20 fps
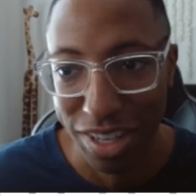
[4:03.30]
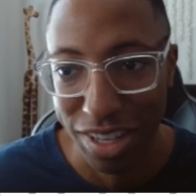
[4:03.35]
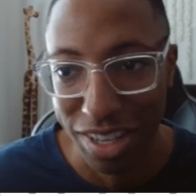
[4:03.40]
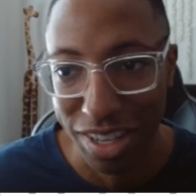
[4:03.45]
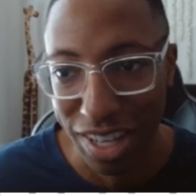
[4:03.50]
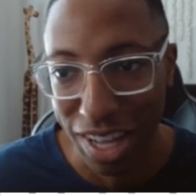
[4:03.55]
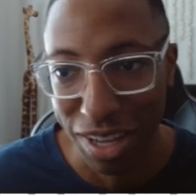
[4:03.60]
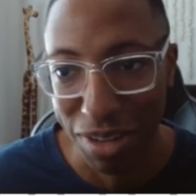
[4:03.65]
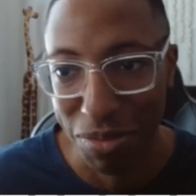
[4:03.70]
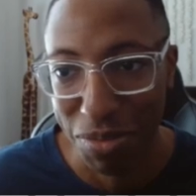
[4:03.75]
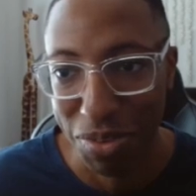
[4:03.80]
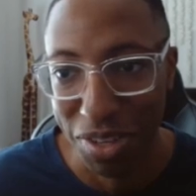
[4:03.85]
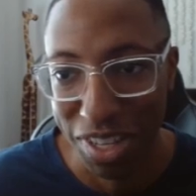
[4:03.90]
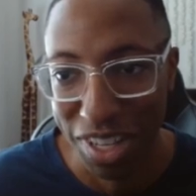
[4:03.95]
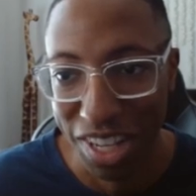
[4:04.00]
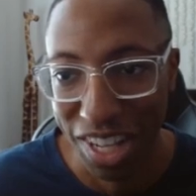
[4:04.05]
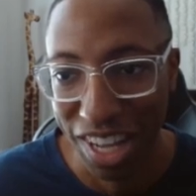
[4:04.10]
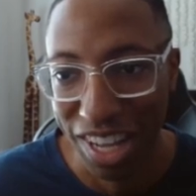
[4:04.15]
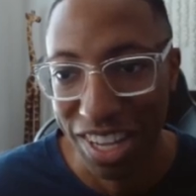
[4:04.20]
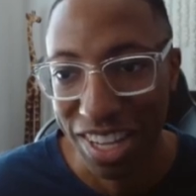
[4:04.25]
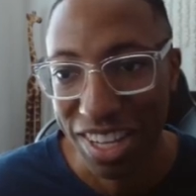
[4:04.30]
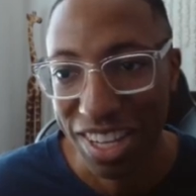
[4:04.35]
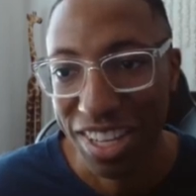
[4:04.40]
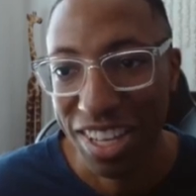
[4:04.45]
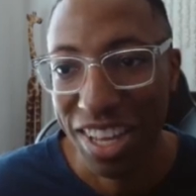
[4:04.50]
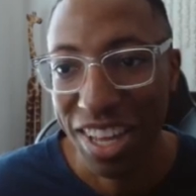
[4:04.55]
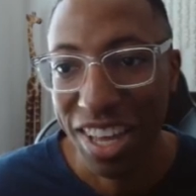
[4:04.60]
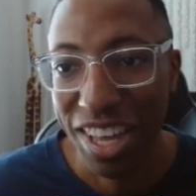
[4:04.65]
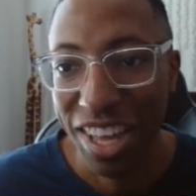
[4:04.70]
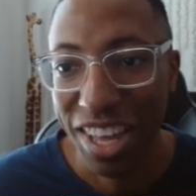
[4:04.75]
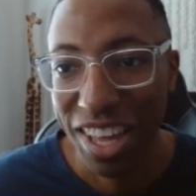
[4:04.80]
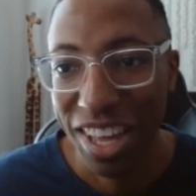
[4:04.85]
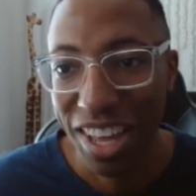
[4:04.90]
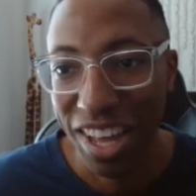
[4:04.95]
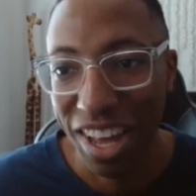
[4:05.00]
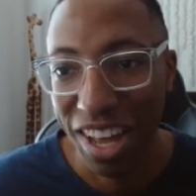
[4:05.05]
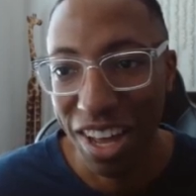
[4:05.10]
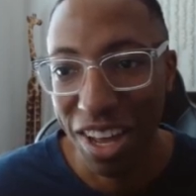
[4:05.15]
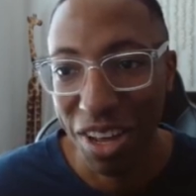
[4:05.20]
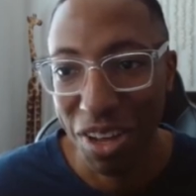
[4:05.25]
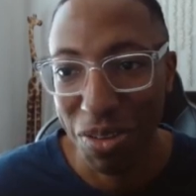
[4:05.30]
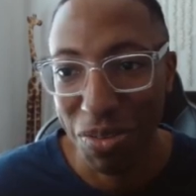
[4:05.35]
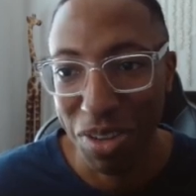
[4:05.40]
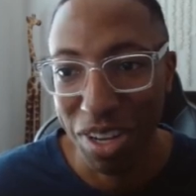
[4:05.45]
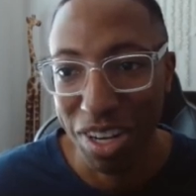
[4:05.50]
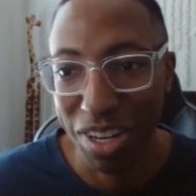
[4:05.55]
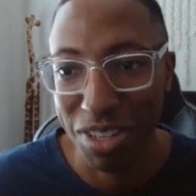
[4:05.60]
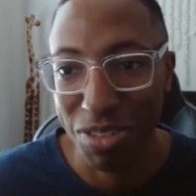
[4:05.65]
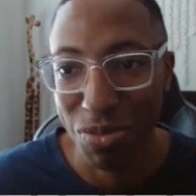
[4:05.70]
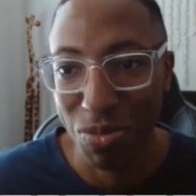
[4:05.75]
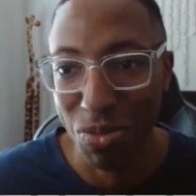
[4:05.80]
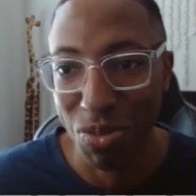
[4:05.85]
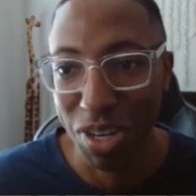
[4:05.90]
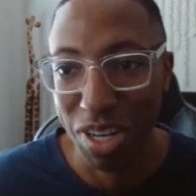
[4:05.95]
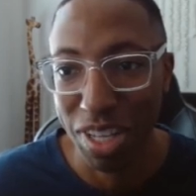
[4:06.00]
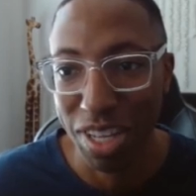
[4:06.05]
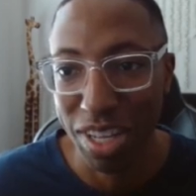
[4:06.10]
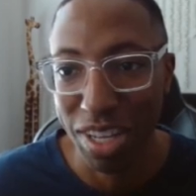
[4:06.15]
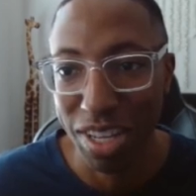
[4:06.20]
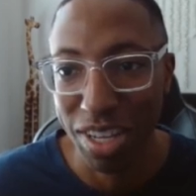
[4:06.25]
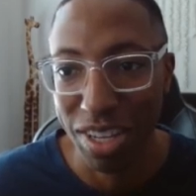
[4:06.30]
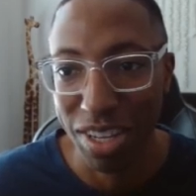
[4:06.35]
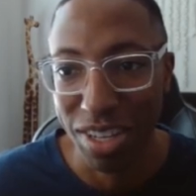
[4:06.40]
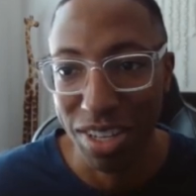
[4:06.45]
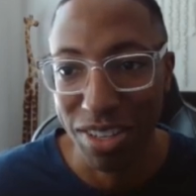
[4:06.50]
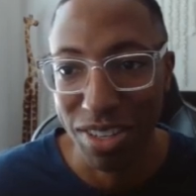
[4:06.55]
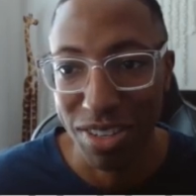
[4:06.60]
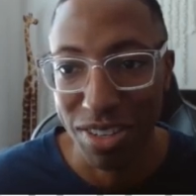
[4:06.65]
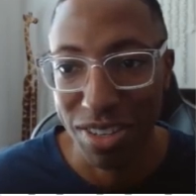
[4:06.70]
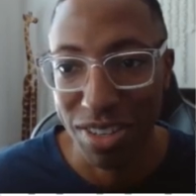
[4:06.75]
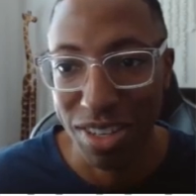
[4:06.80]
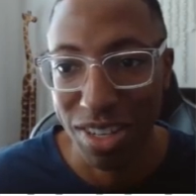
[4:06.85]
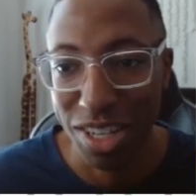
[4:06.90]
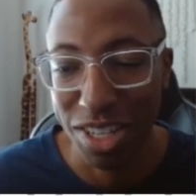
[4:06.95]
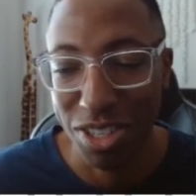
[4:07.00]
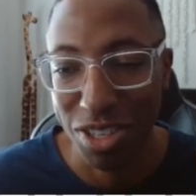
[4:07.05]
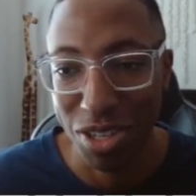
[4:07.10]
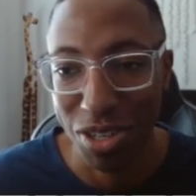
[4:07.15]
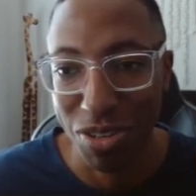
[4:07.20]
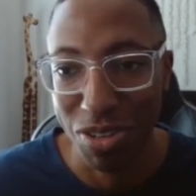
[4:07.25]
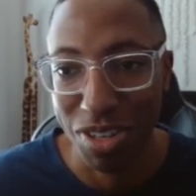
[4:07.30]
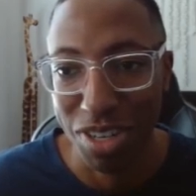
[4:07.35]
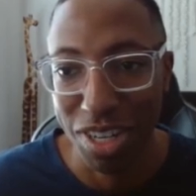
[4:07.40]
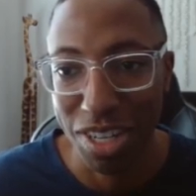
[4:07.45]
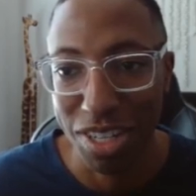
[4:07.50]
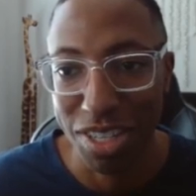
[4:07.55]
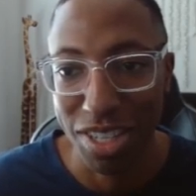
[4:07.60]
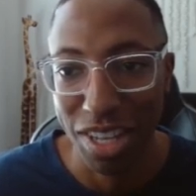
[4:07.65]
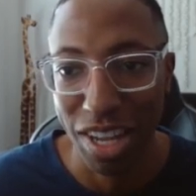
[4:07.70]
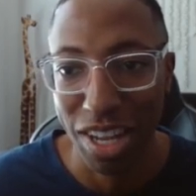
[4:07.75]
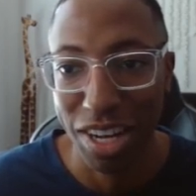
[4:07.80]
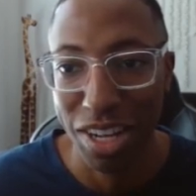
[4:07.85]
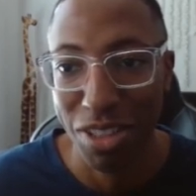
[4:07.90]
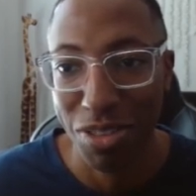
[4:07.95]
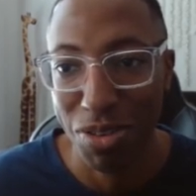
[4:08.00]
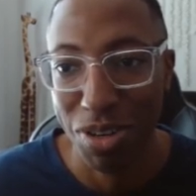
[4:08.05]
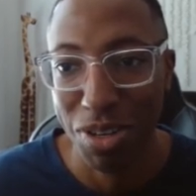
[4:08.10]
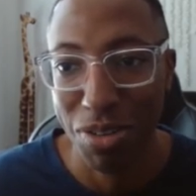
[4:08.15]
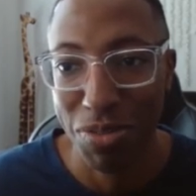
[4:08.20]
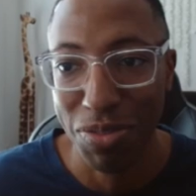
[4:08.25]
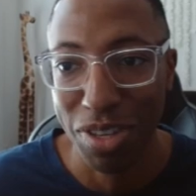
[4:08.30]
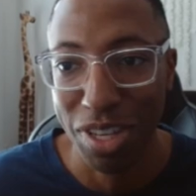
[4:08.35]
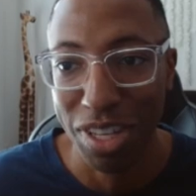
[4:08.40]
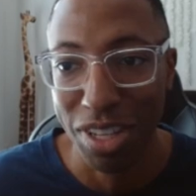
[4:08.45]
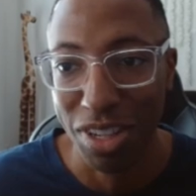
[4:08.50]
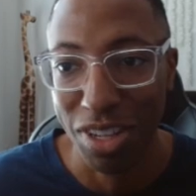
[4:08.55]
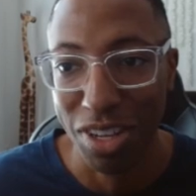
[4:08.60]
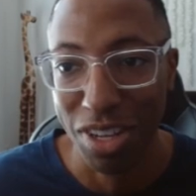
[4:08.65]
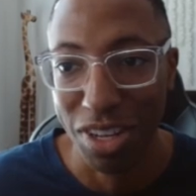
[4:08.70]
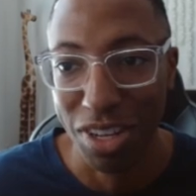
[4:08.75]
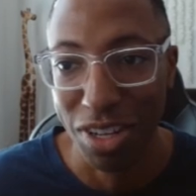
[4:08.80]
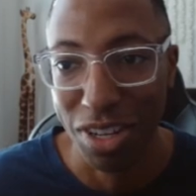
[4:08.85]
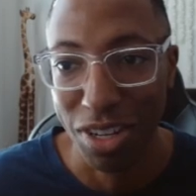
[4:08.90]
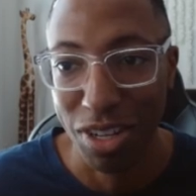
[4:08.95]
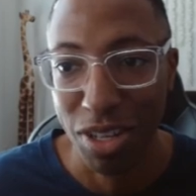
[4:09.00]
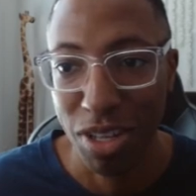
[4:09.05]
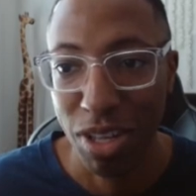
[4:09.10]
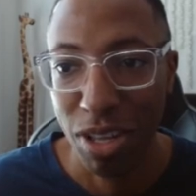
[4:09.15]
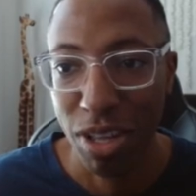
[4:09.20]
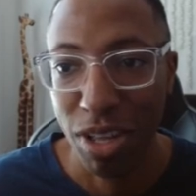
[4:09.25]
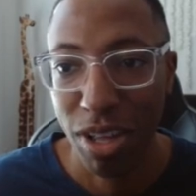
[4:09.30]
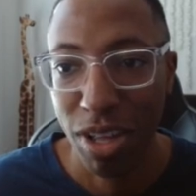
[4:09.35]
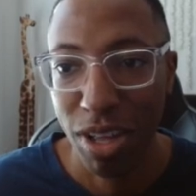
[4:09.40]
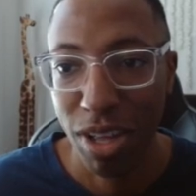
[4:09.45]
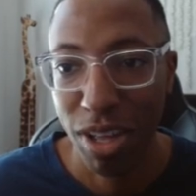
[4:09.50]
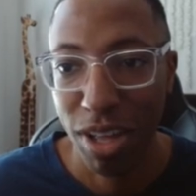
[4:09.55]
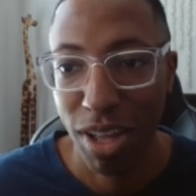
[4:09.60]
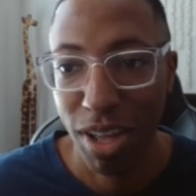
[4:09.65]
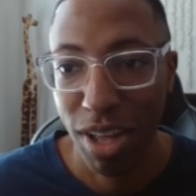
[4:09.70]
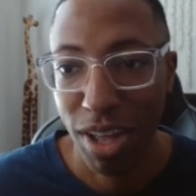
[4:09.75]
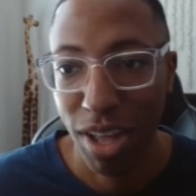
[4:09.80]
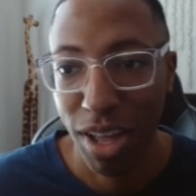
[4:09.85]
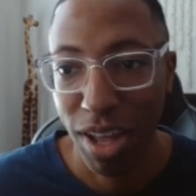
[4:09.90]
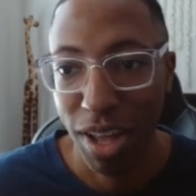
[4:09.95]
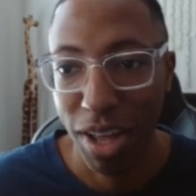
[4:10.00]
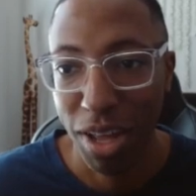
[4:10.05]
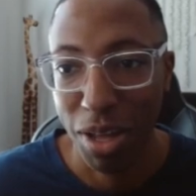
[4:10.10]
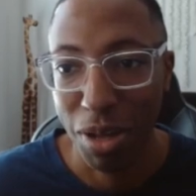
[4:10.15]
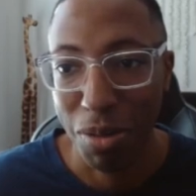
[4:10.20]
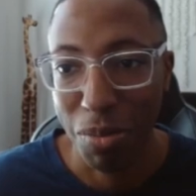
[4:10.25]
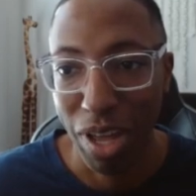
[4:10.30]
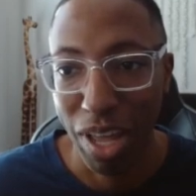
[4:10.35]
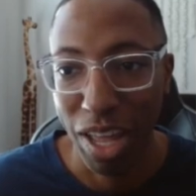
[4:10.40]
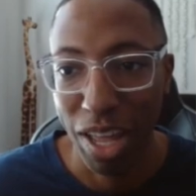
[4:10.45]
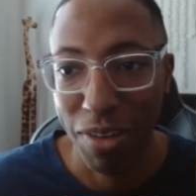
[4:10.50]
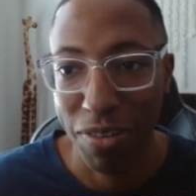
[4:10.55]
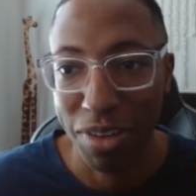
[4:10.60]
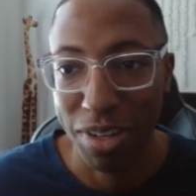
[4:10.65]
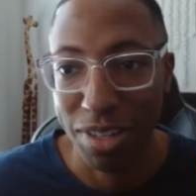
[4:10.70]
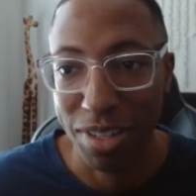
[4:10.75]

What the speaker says: I feel like. It is really, it's huge. It's 83 feet long. I have it,